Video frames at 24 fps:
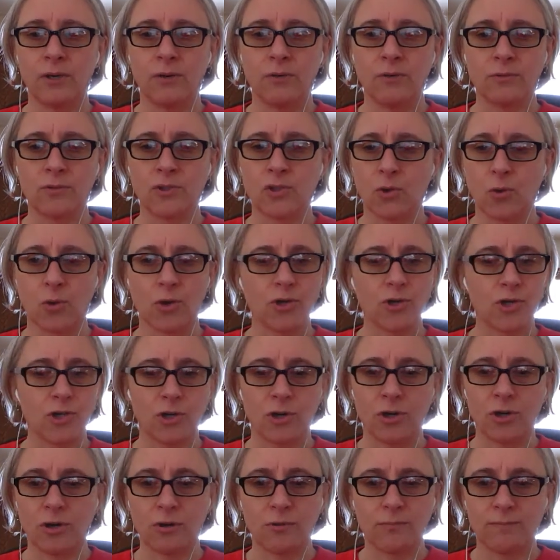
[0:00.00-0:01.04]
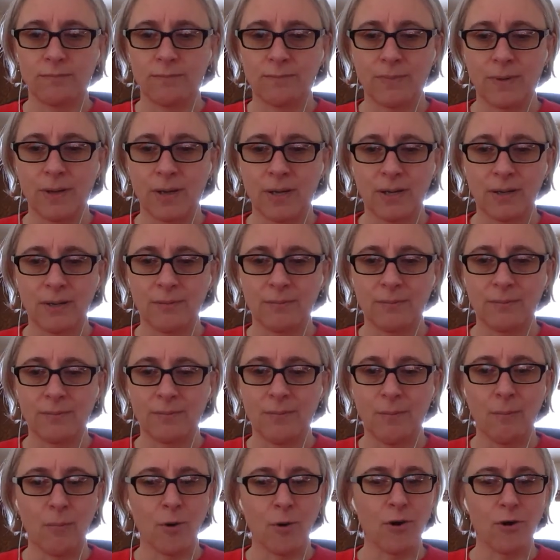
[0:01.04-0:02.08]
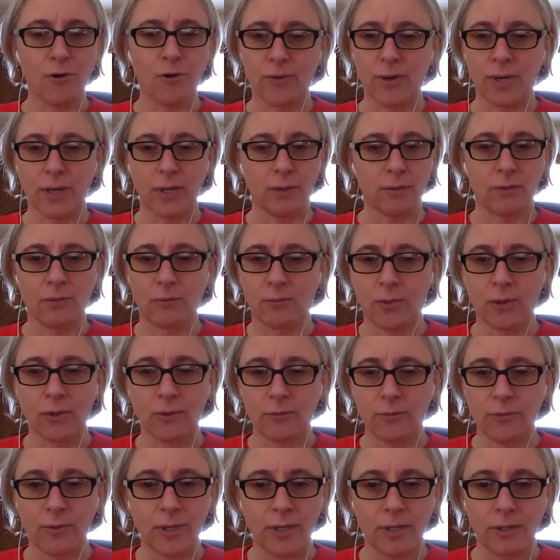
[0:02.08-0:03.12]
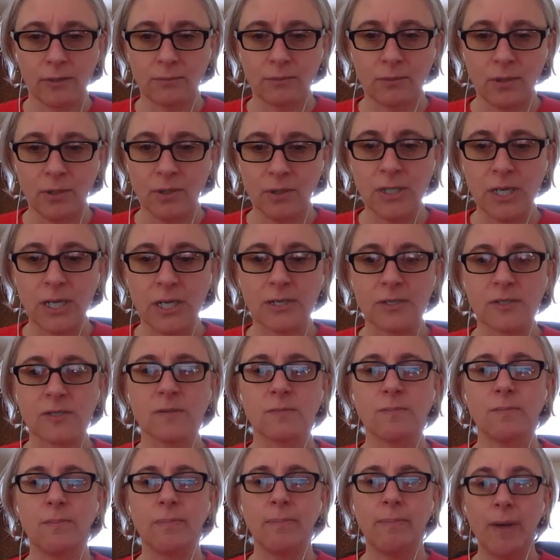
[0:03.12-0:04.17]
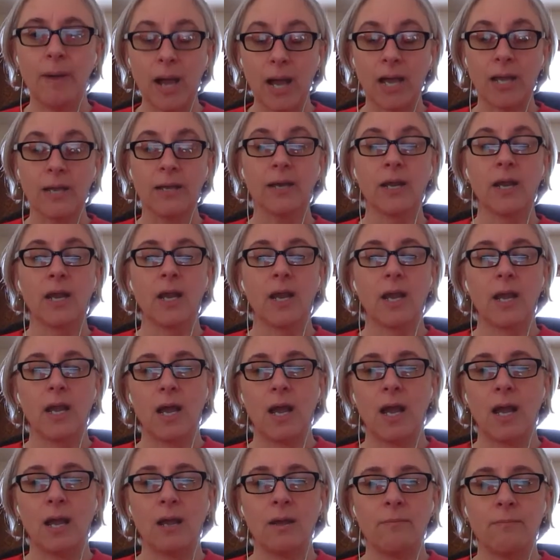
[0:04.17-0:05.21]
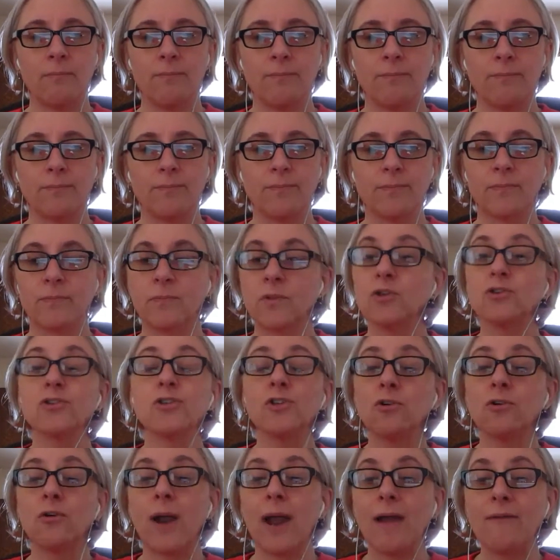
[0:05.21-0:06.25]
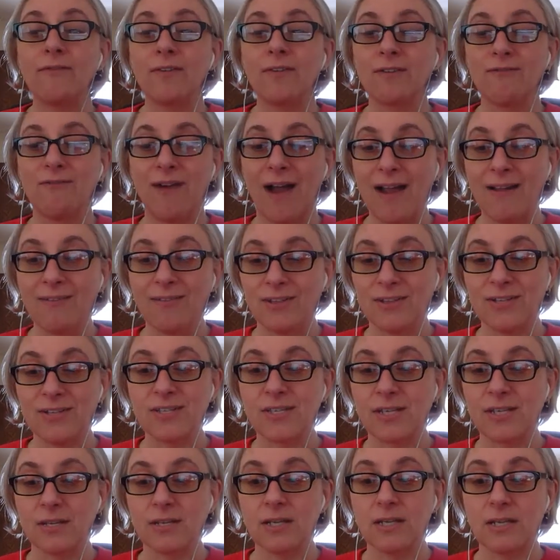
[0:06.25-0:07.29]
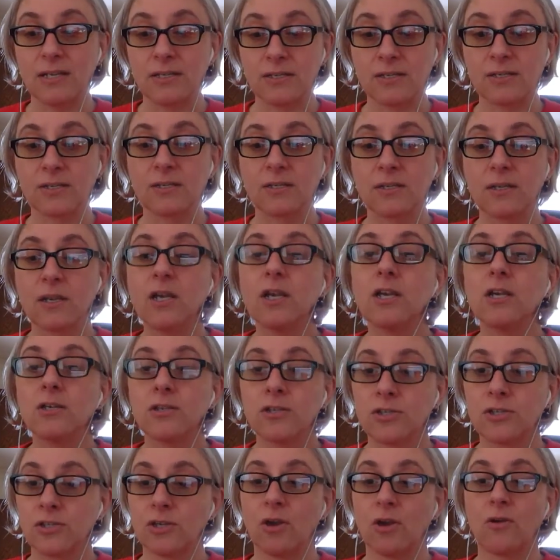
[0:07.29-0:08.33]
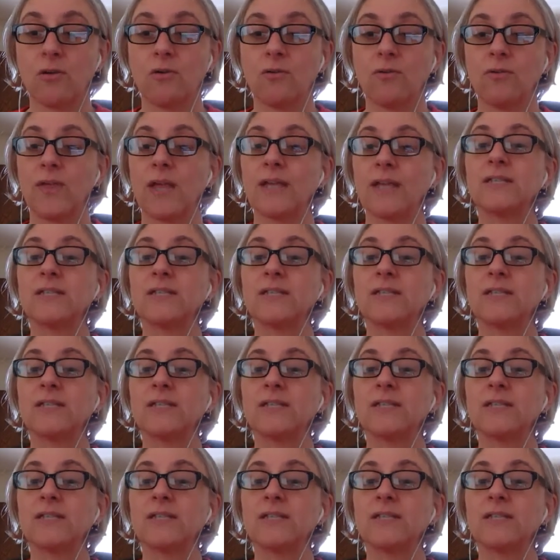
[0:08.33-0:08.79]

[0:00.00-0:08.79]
torture, murdery, thrillery goodness, but there's no graphic violence in this. So that's